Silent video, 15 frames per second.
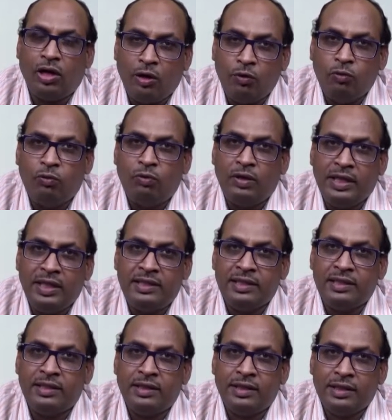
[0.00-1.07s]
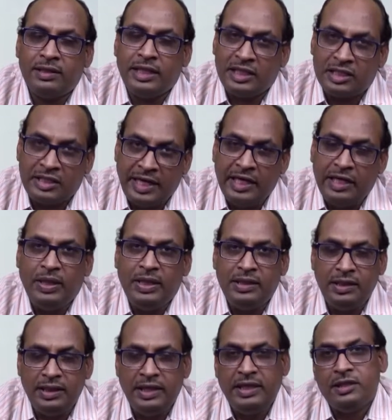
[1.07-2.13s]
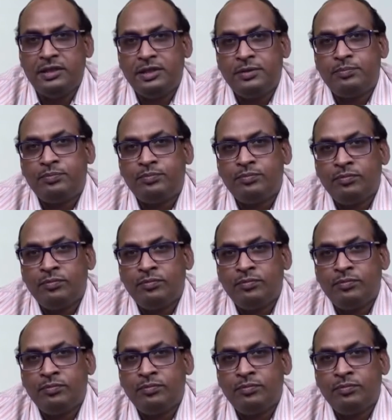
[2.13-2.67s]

how the statement is